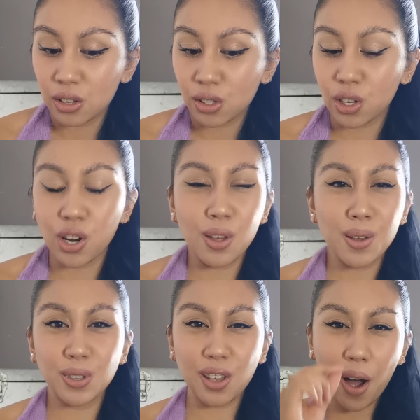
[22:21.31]
So you know
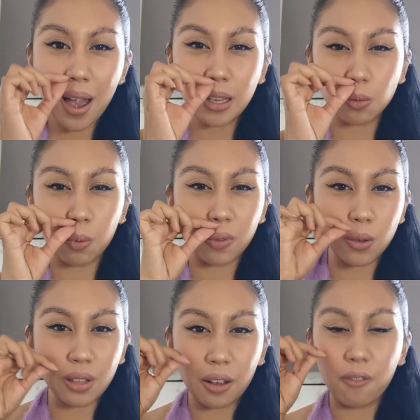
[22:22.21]
those guys with
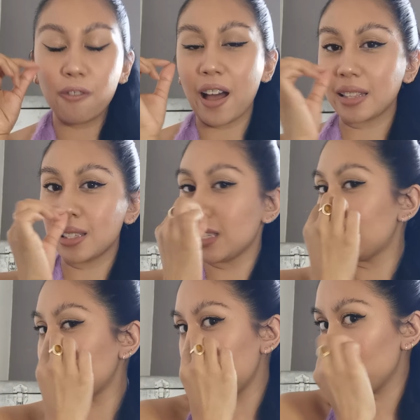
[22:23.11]
those like
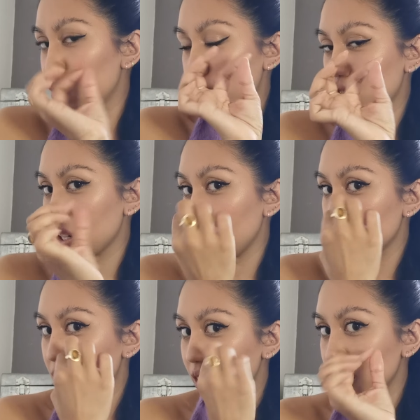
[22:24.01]
fancy
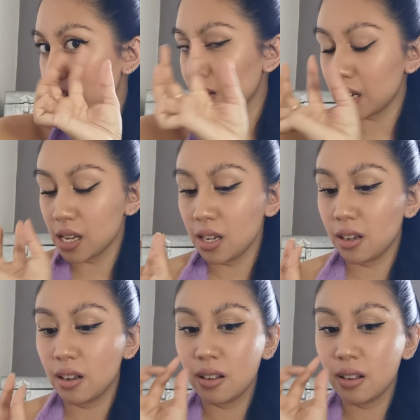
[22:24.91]
mustaches, right?